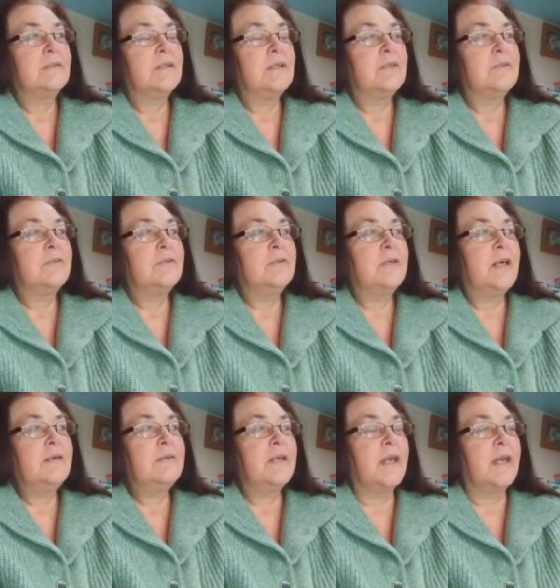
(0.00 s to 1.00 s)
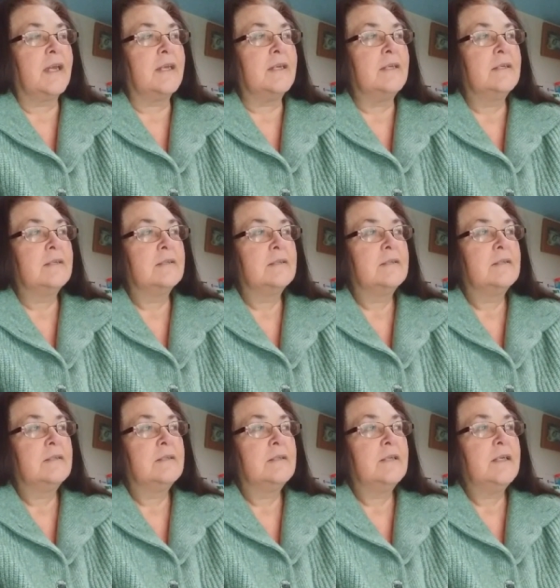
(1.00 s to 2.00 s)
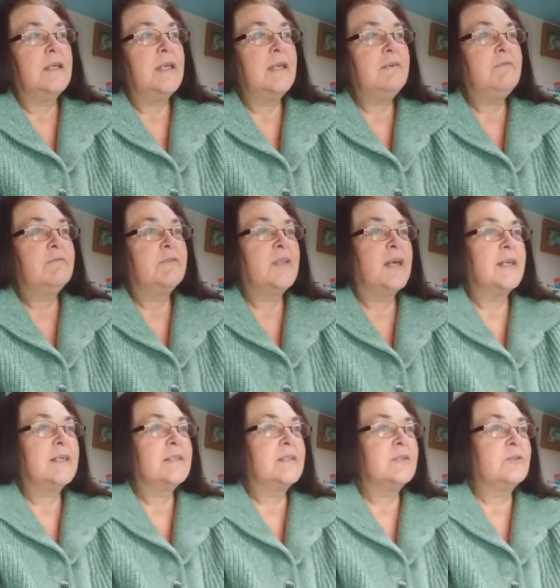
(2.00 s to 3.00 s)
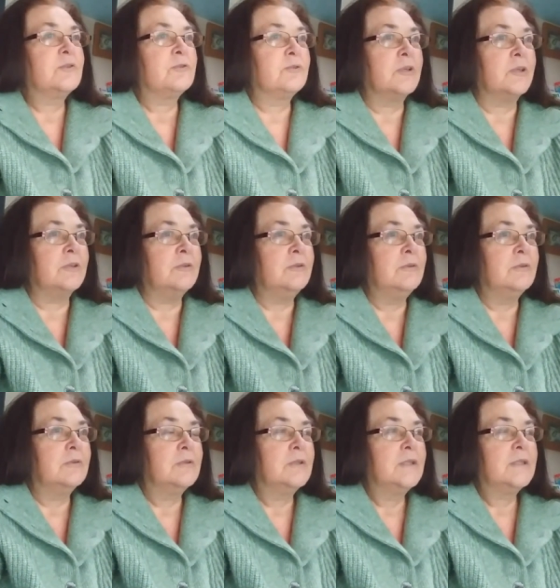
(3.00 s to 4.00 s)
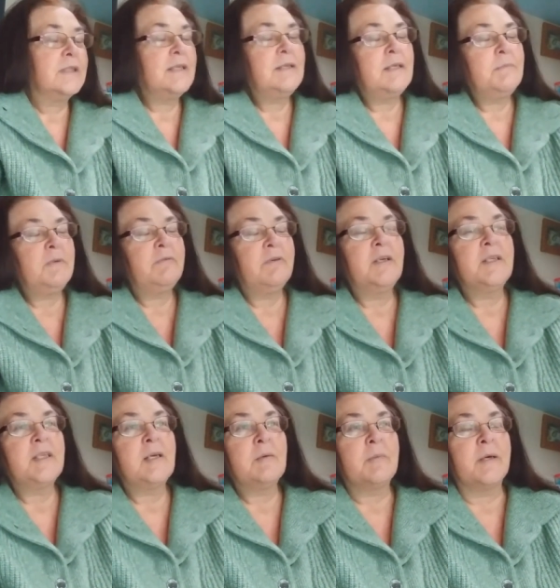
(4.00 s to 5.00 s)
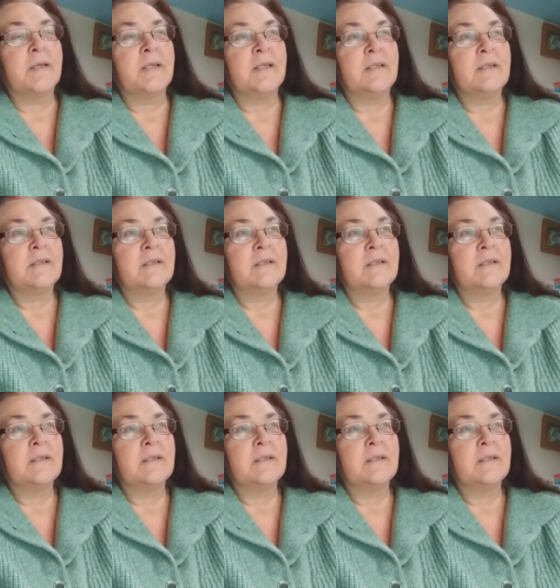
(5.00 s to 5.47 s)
and thought, okay, if that isn't true, then let me find out about it.